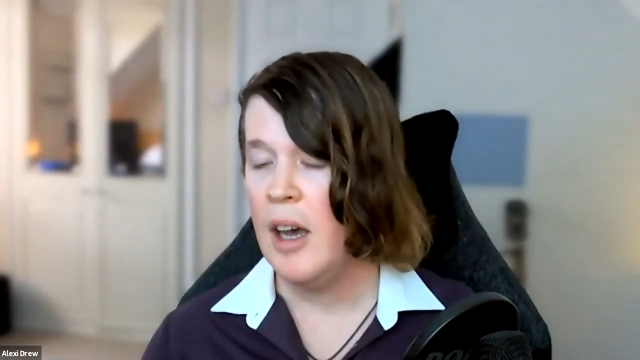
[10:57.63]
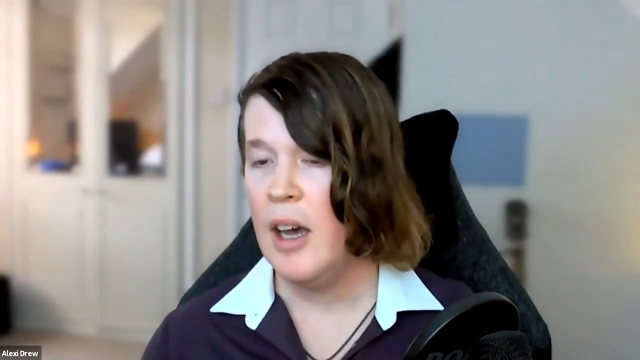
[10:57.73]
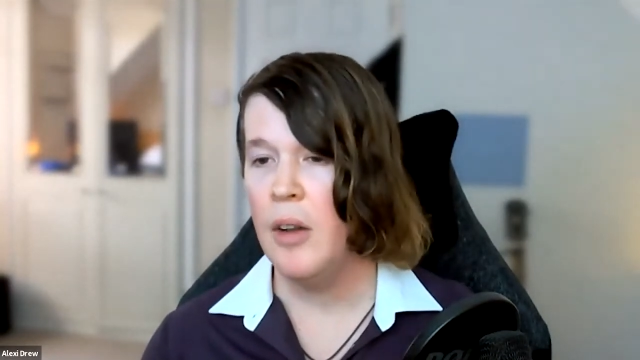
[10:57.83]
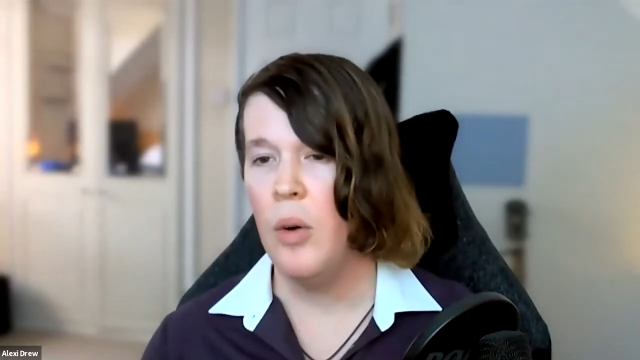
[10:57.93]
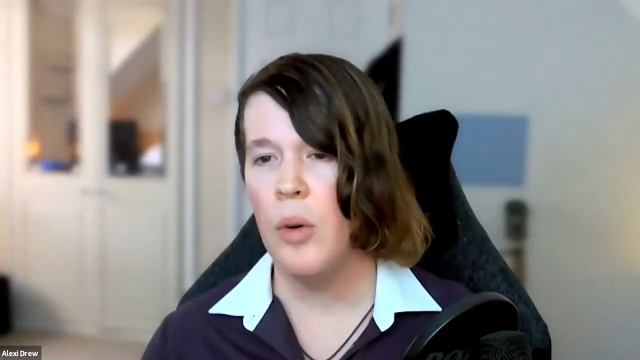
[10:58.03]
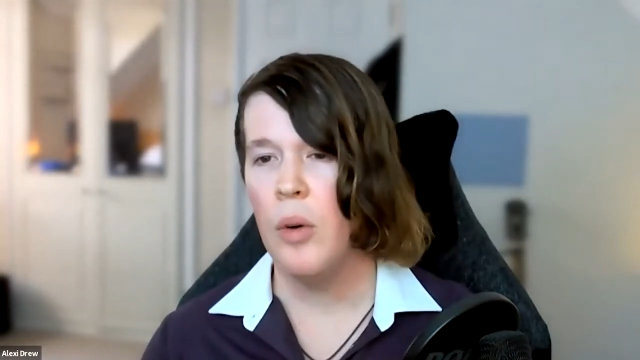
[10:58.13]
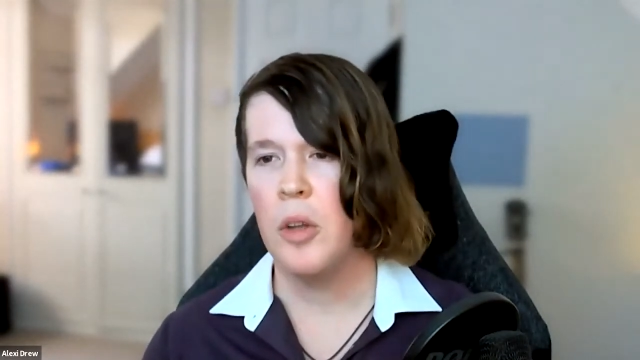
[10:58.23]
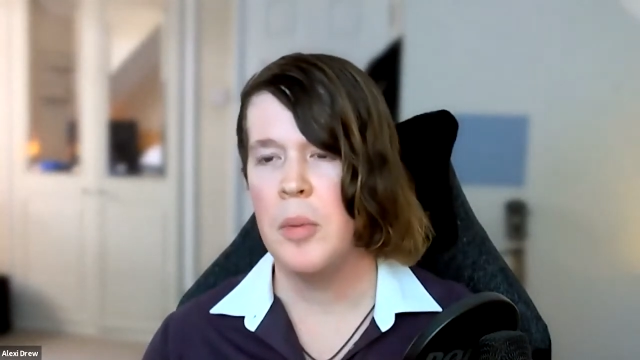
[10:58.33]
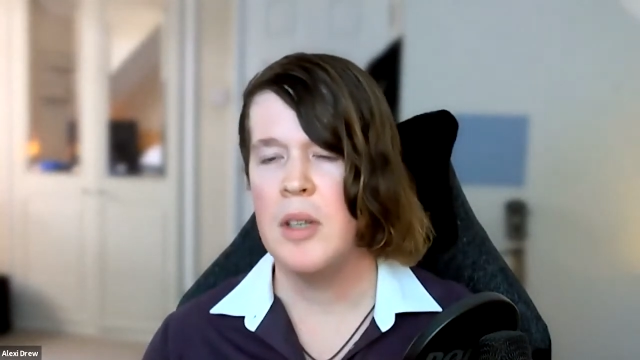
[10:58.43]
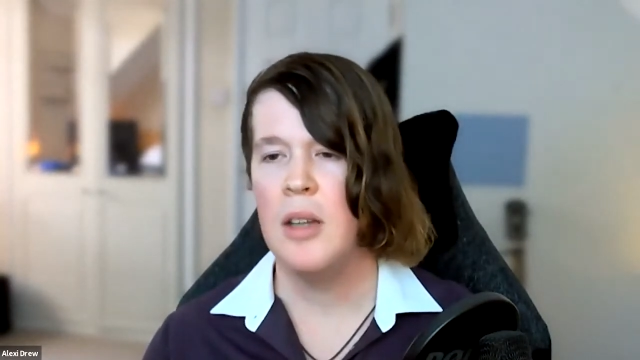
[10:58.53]
and also
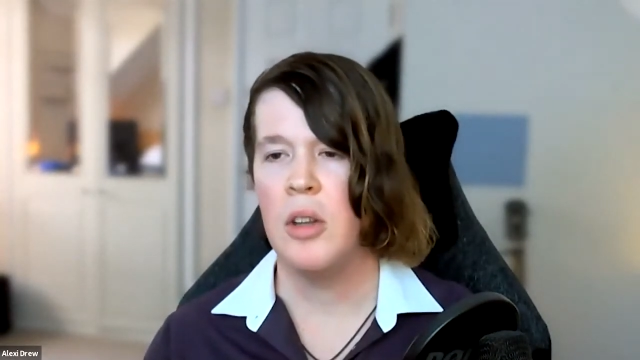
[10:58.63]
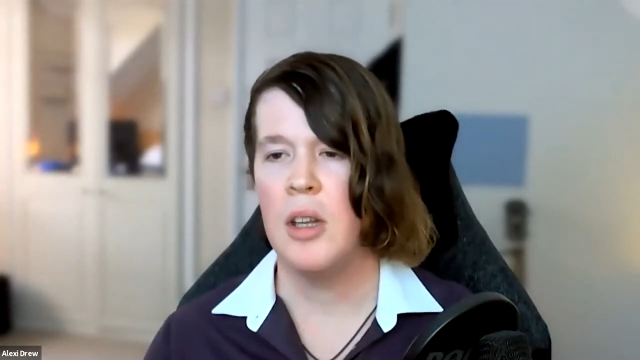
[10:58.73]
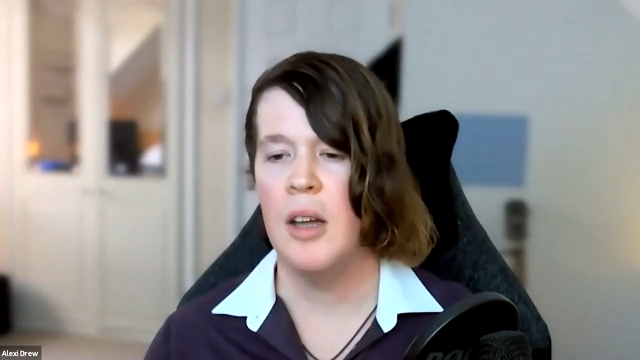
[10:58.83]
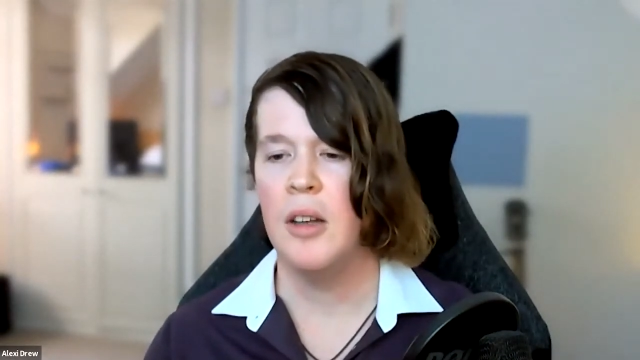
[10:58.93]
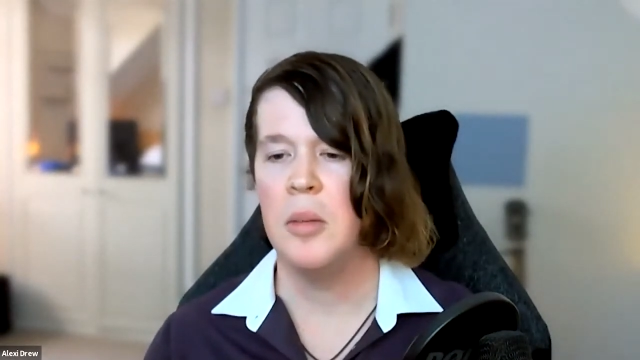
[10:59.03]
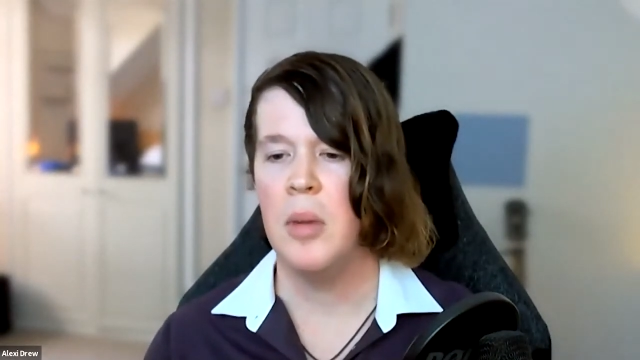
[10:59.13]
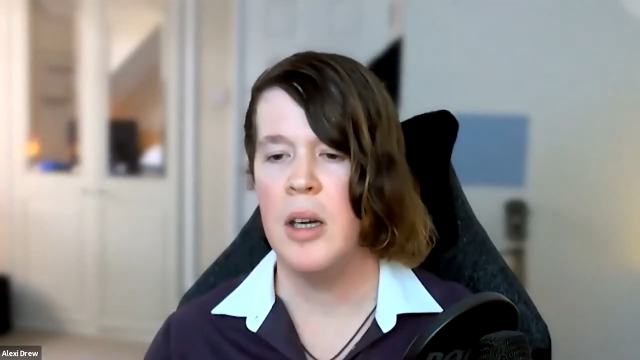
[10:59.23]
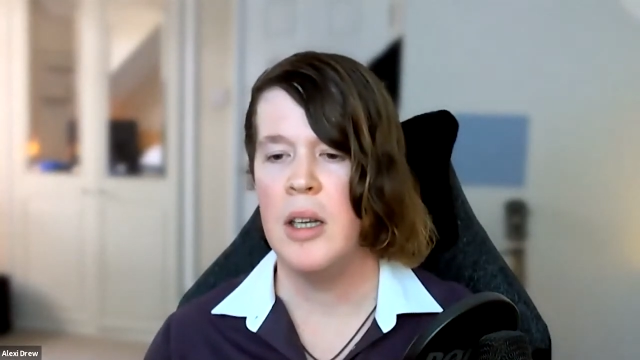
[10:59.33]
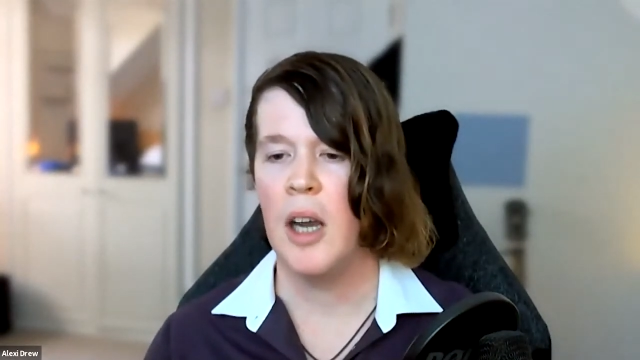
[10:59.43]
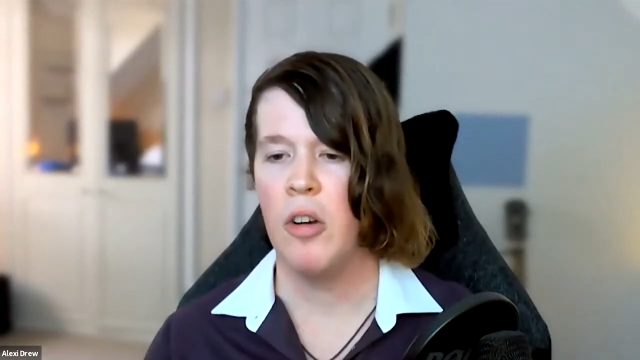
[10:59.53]
potentially
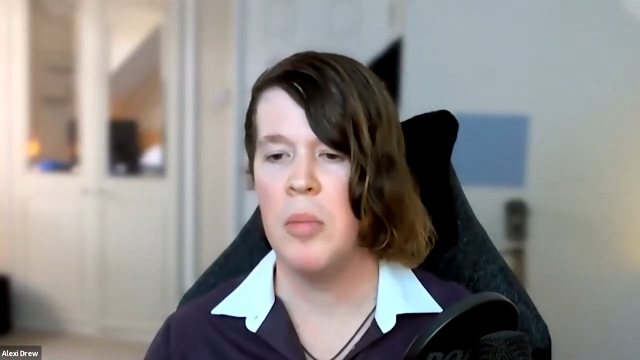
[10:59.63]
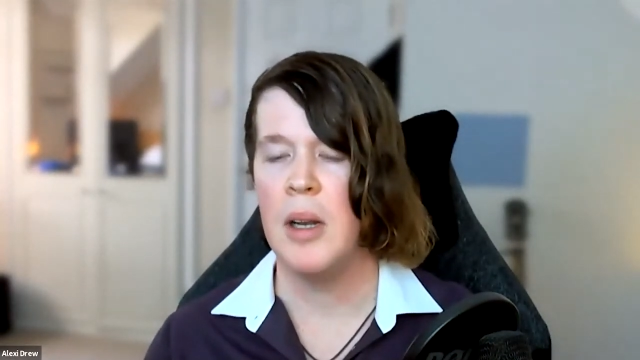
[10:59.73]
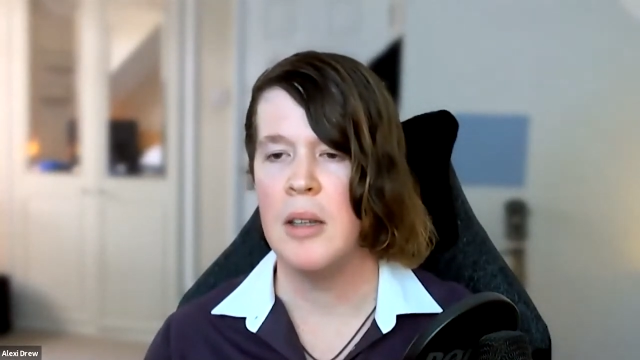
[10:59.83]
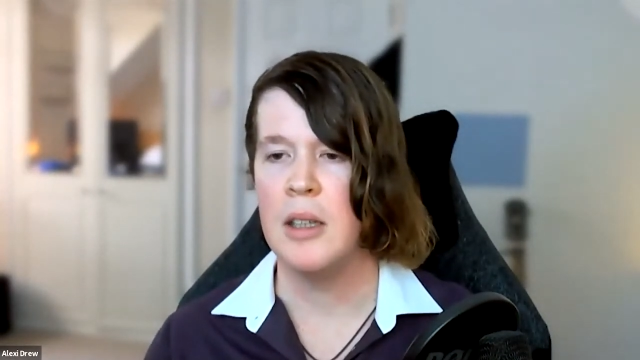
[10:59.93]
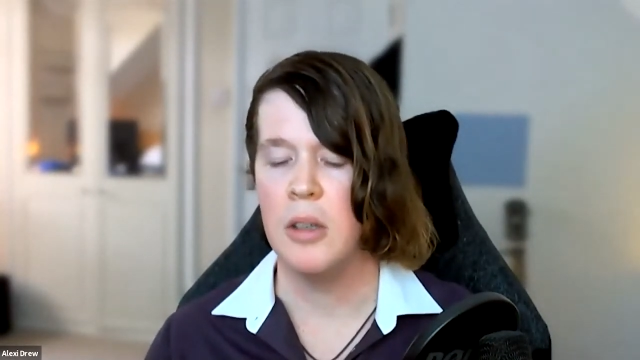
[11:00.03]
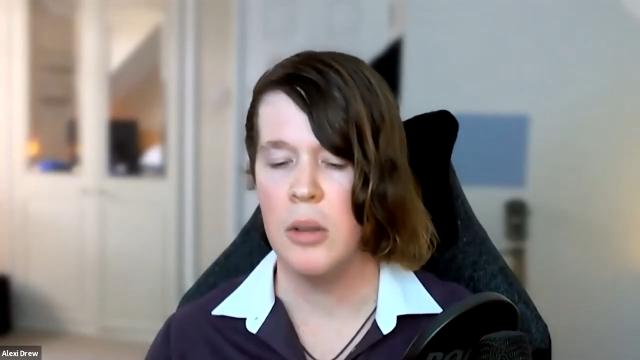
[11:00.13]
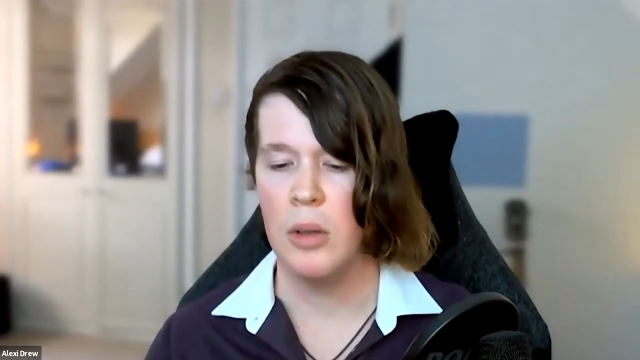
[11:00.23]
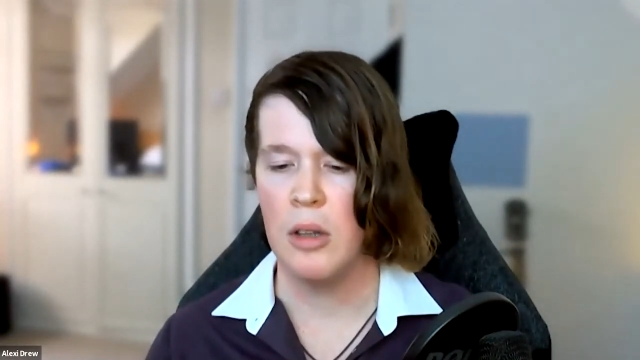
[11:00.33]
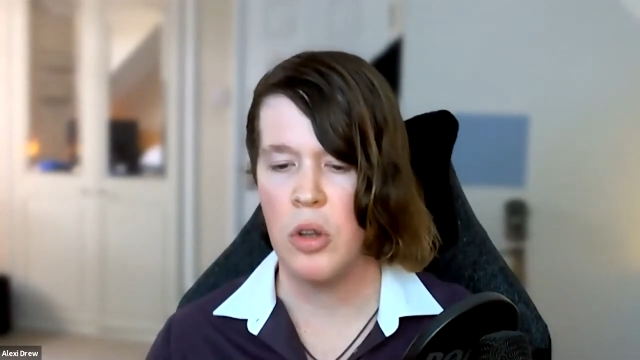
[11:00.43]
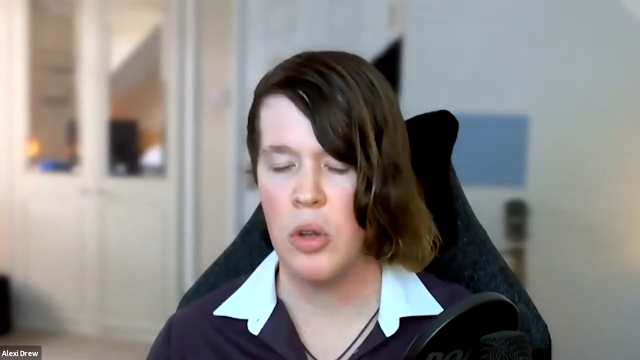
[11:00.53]
undermining our ability to
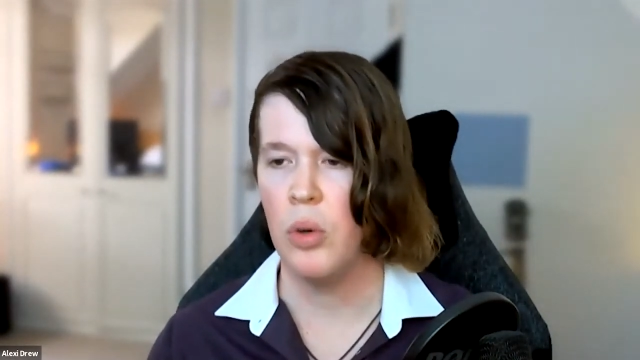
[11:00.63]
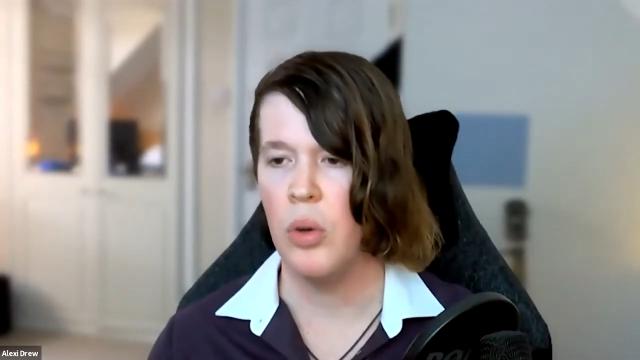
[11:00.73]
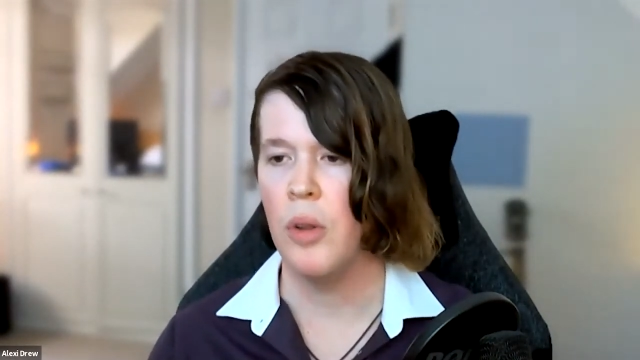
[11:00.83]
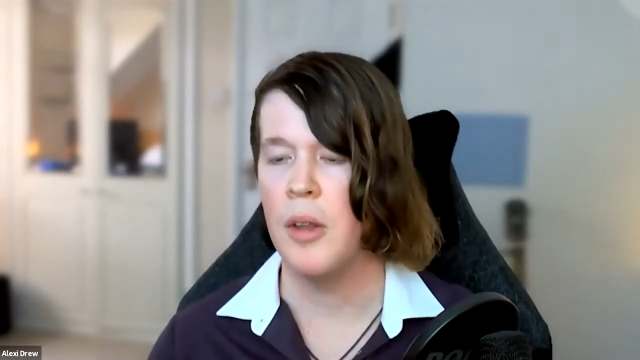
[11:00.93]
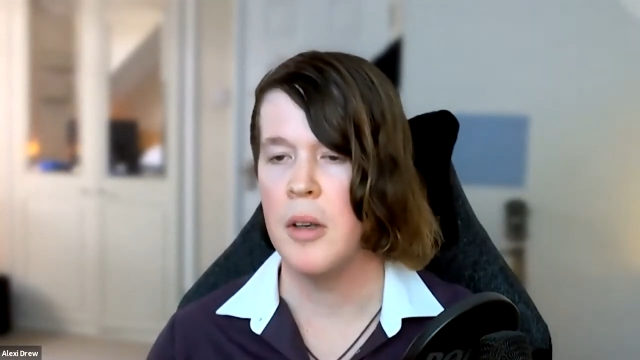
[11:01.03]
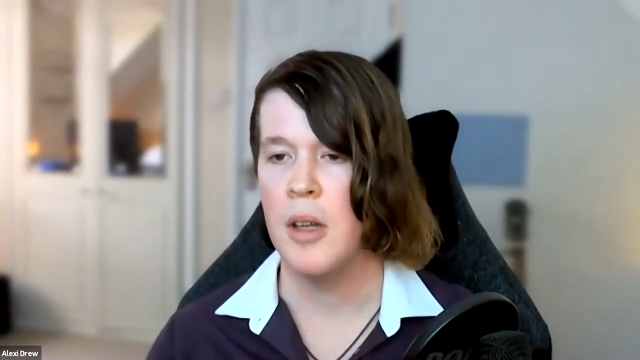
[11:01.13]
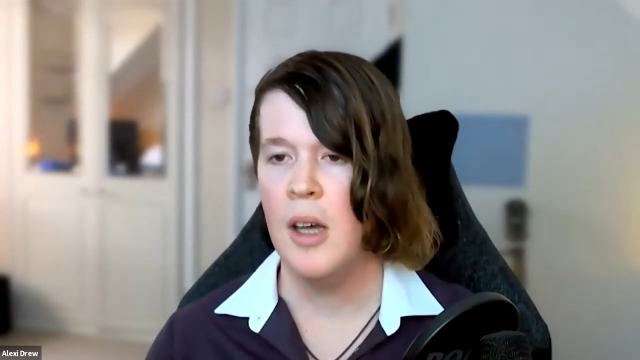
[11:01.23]
ensure that